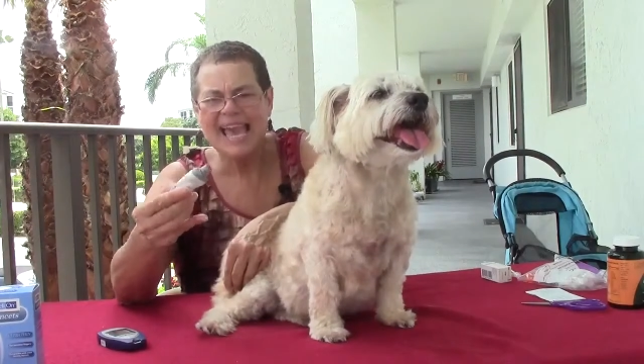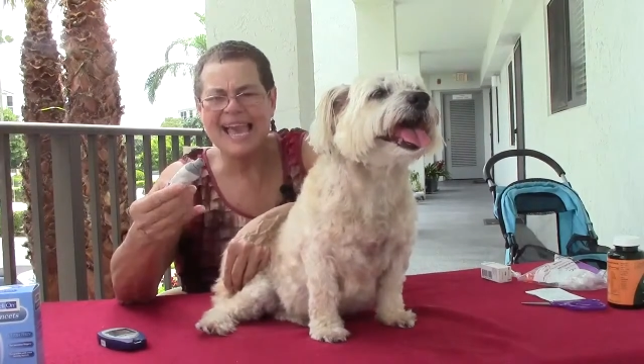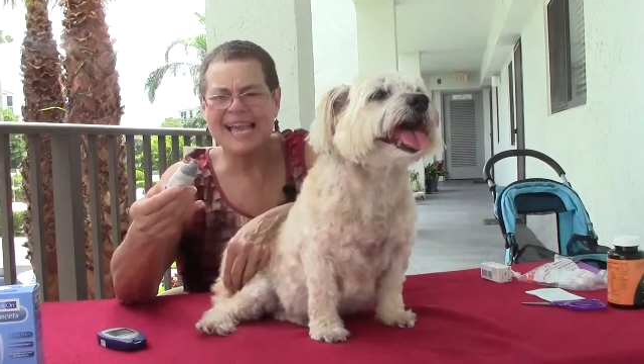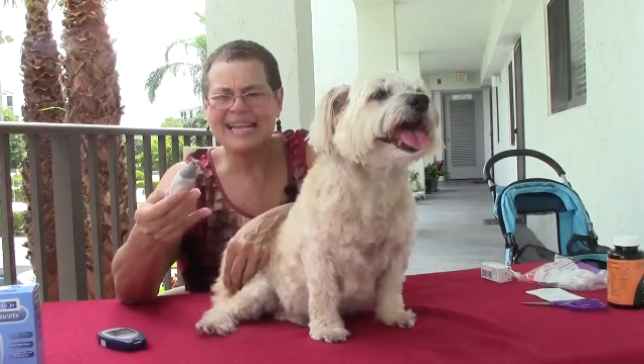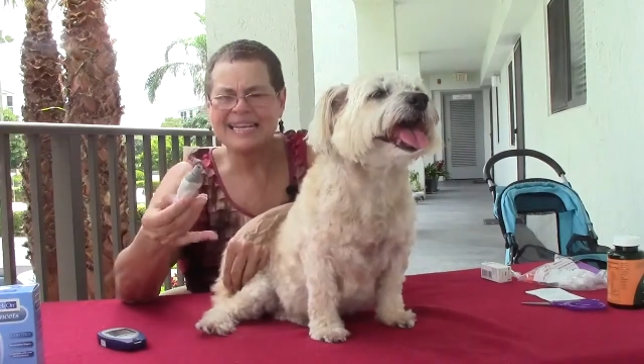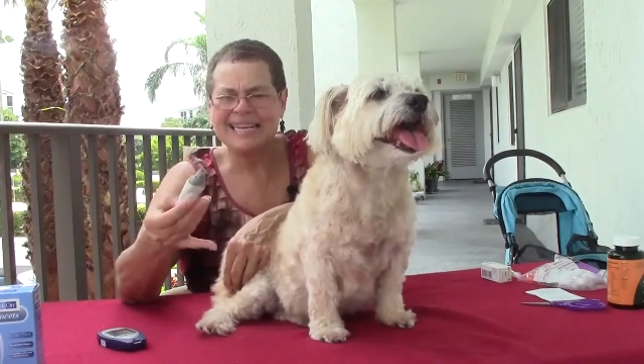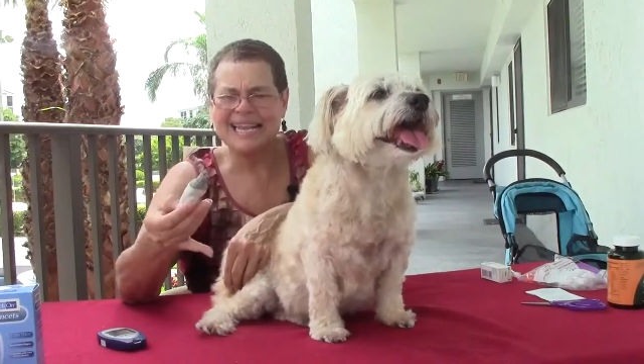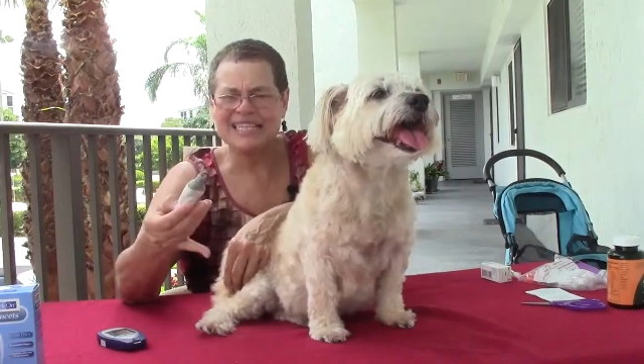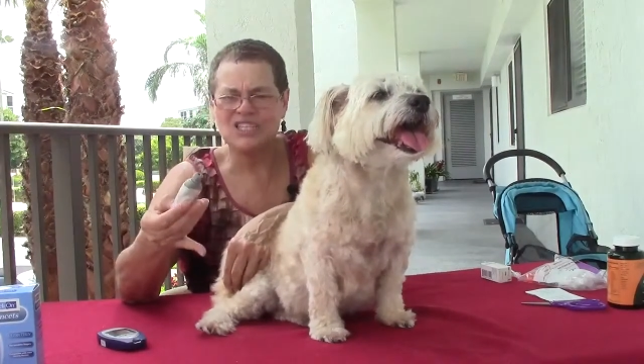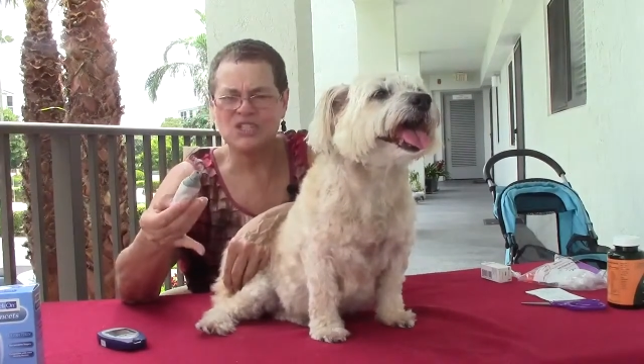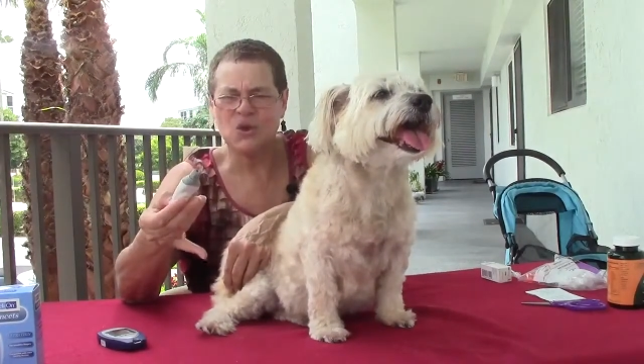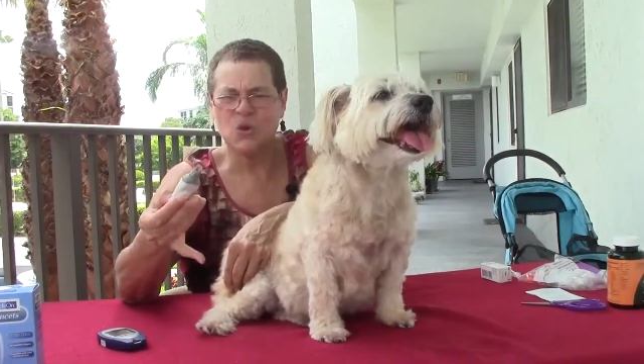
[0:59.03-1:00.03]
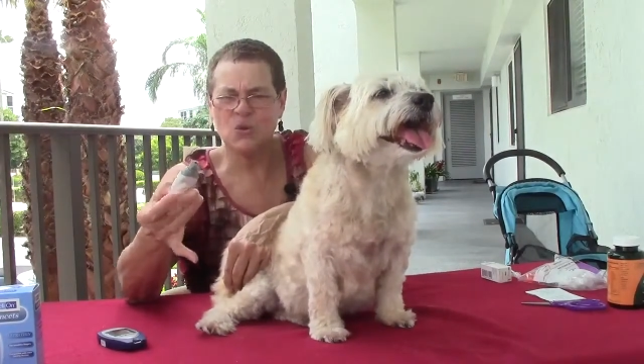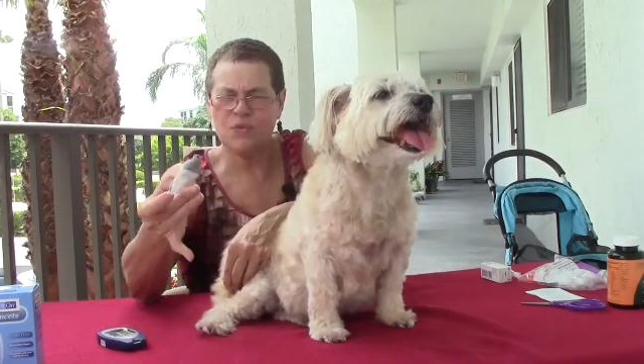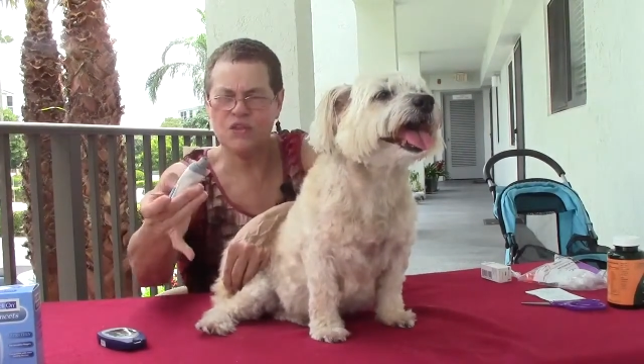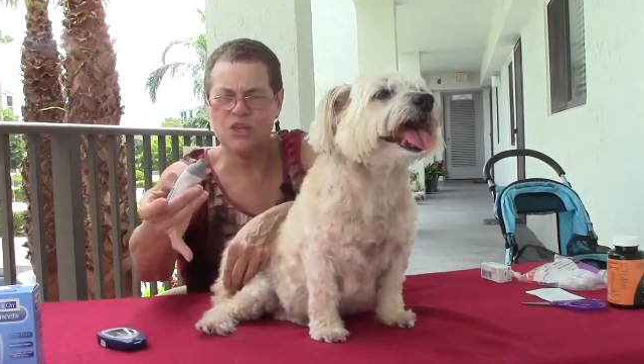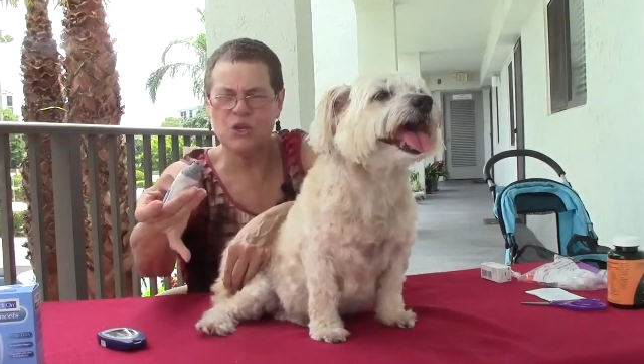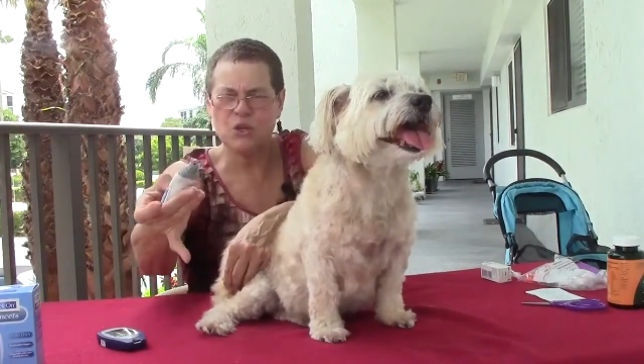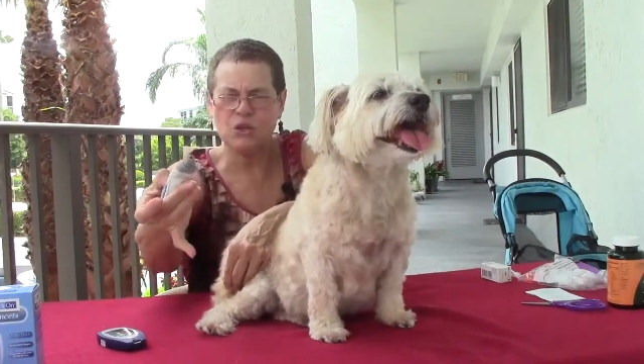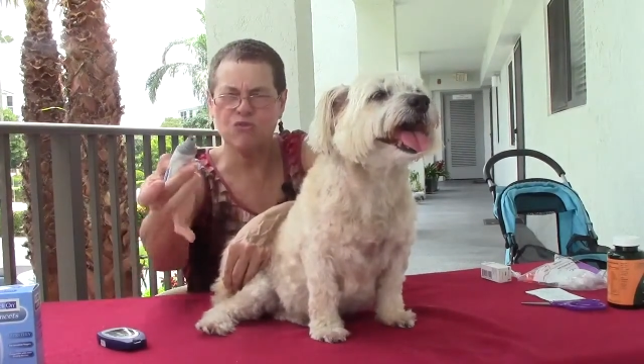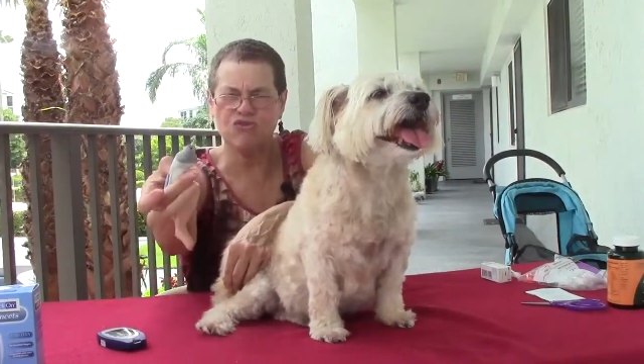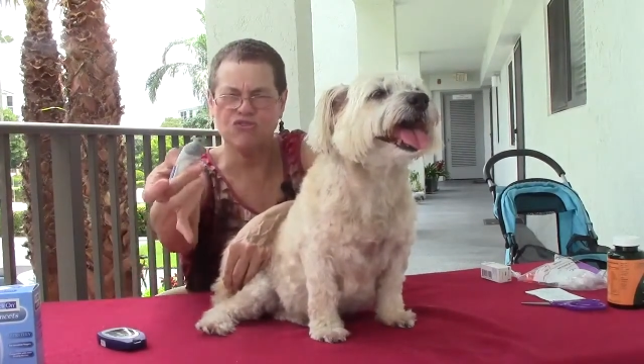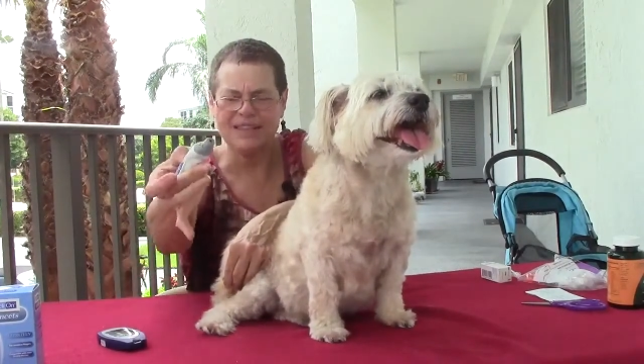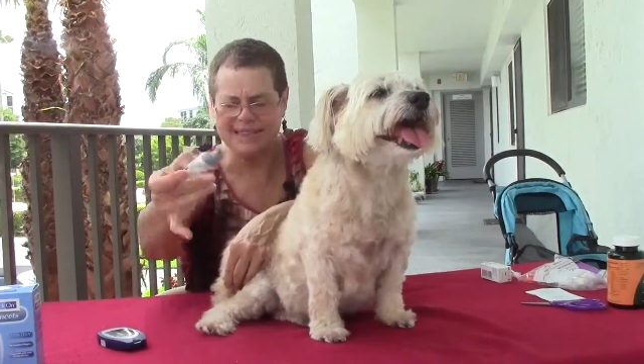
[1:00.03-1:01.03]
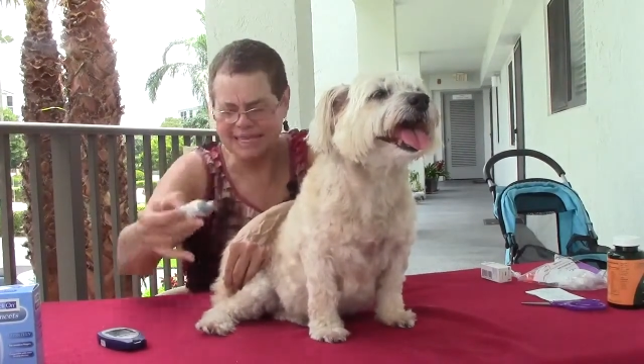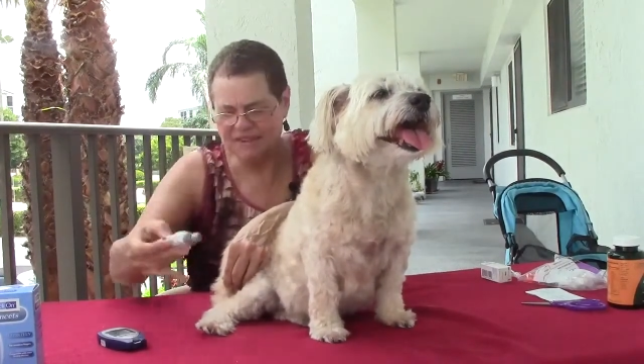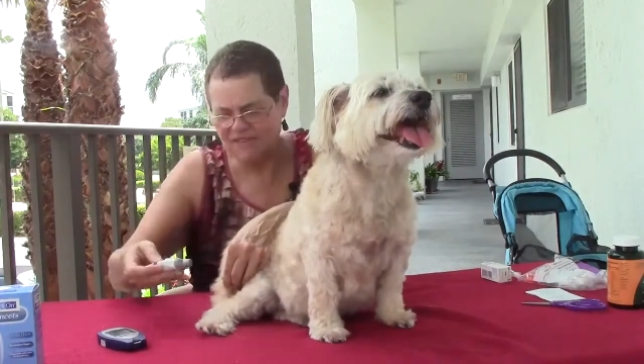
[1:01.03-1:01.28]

And, and so, you know, you set the